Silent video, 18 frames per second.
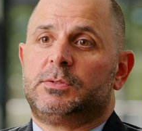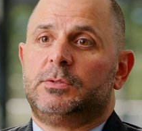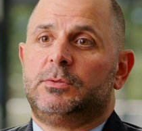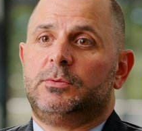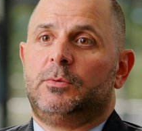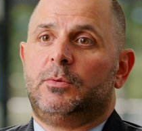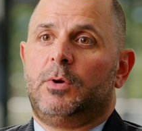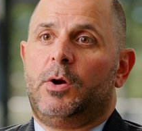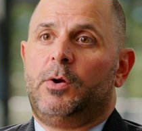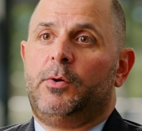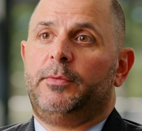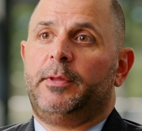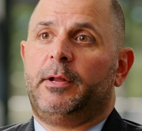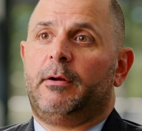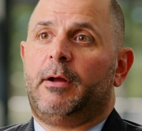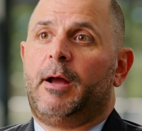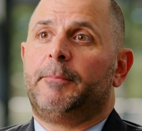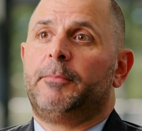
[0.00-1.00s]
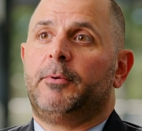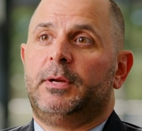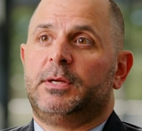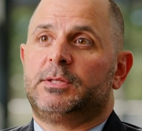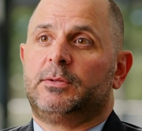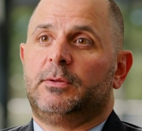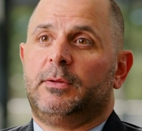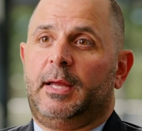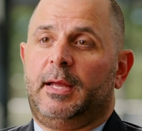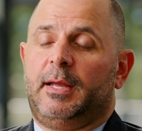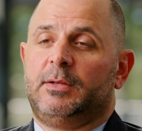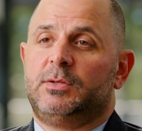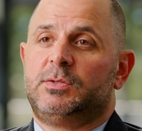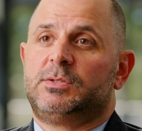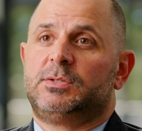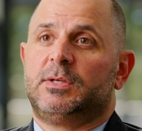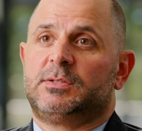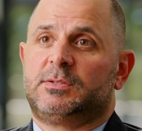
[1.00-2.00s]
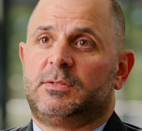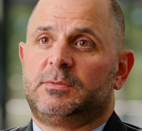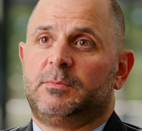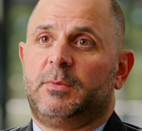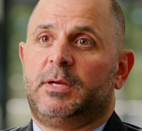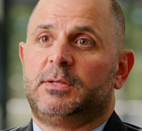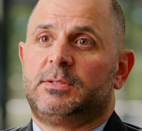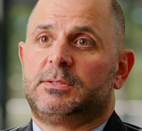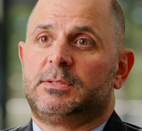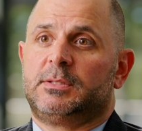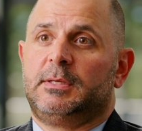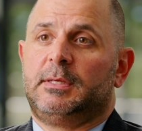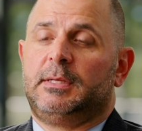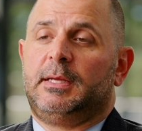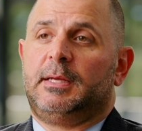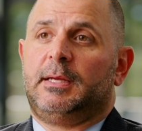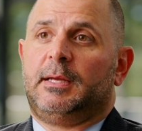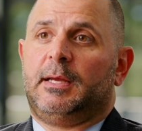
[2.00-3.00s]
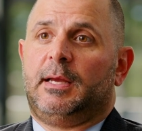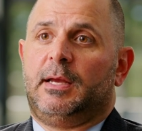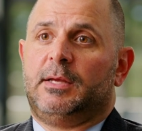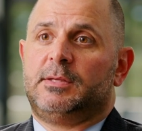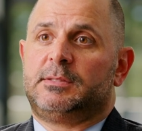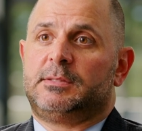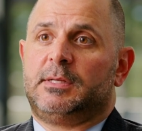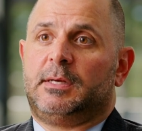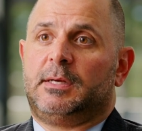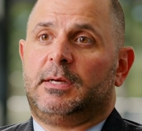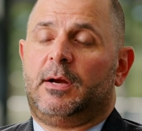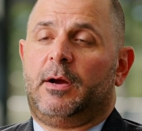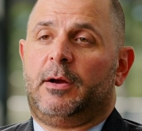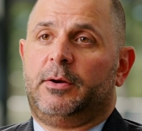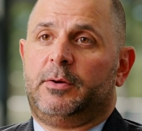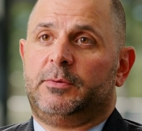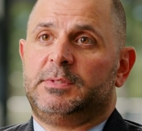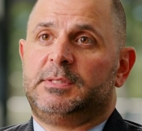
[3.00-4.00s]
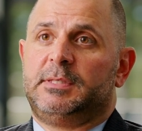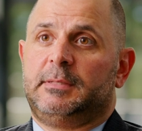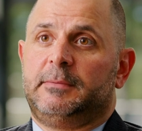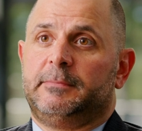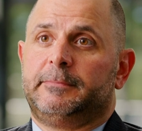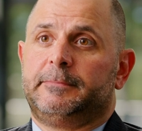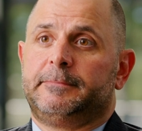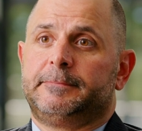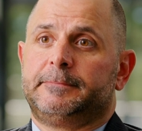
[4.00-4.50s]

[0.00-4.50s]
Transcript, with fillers: to hone their operational edge just as much as uh, our own team.